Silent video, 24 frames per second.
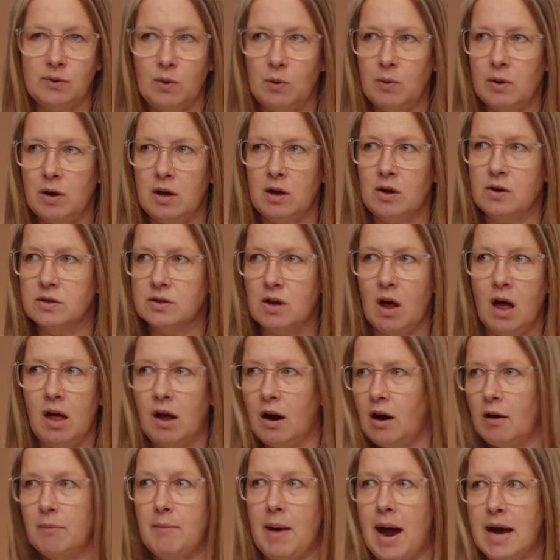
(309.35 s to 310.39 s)
We want to use all
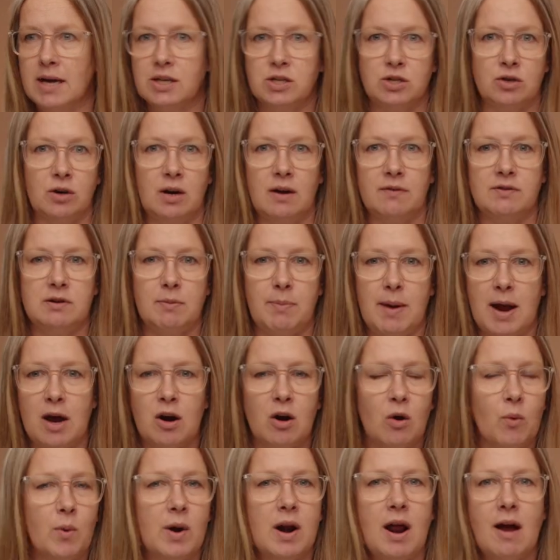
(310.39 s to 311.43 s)
our mastery of debate
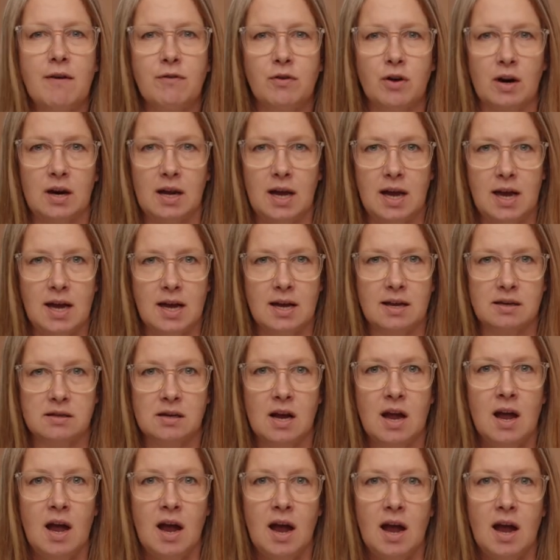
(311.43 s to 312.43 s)
or whatever it is